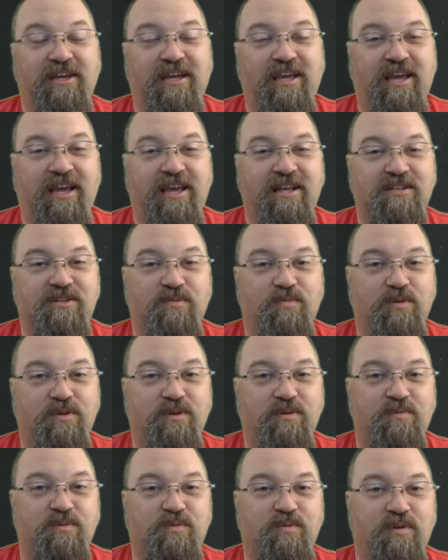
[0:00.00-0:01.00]
Anson
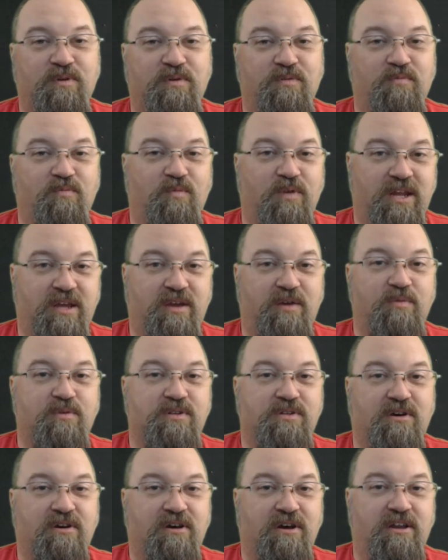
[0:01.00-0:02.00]
Williams would, when he was
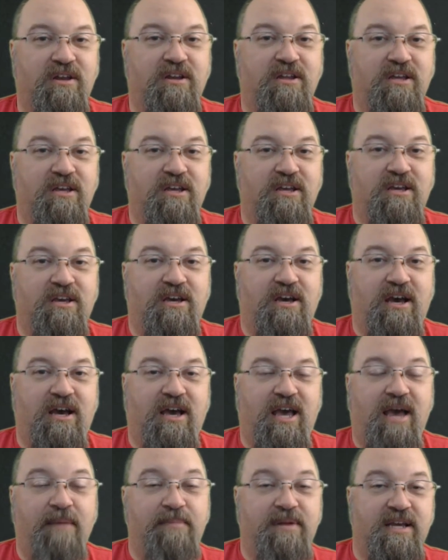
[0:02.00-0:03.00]
on uh,
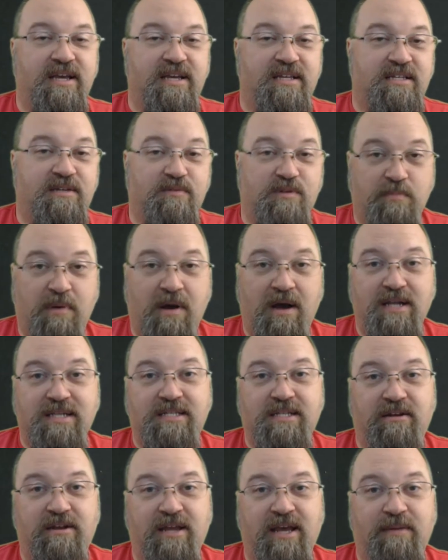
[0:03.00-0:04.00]
Happy Days, he was
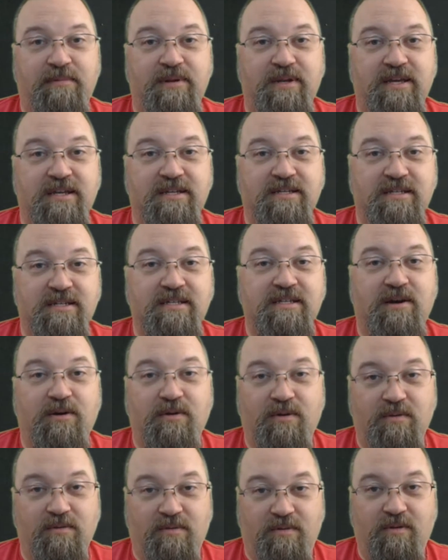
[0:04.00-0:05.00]
Potsy on Happy Days. This is
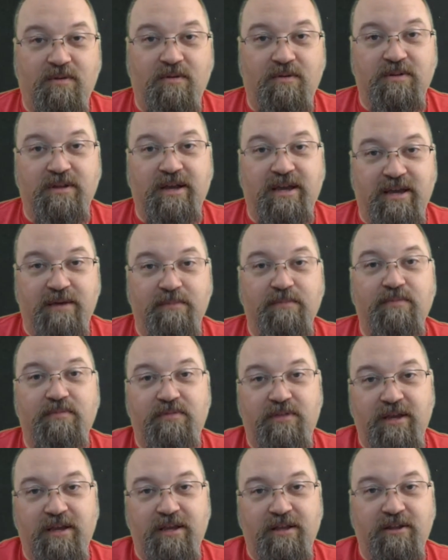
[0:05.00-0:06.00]
how old I am,
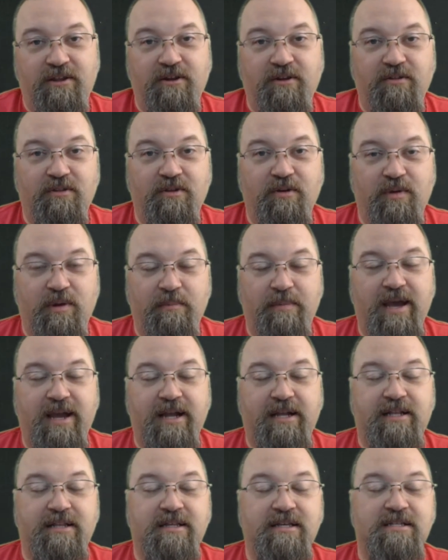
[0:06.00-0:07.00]
think, you know, knowing
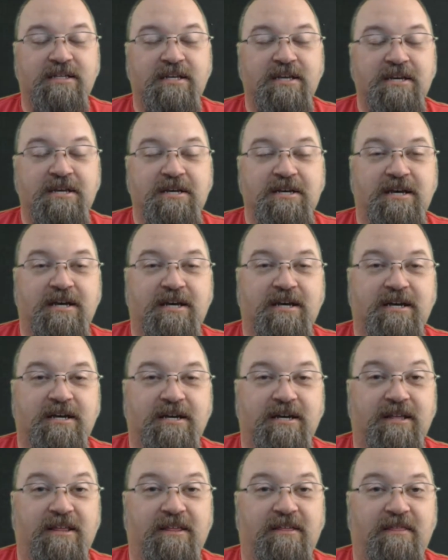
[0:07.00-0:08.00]
back to this.
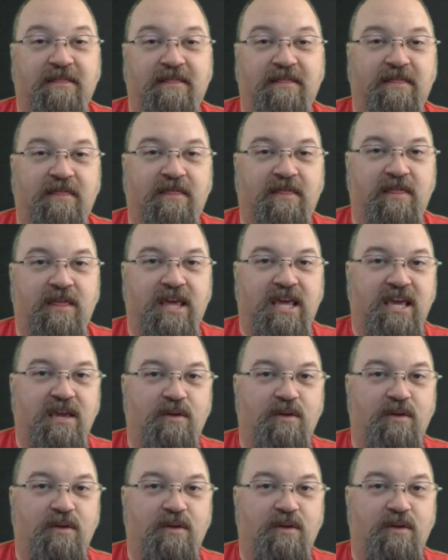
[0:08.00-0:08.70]
Uh, he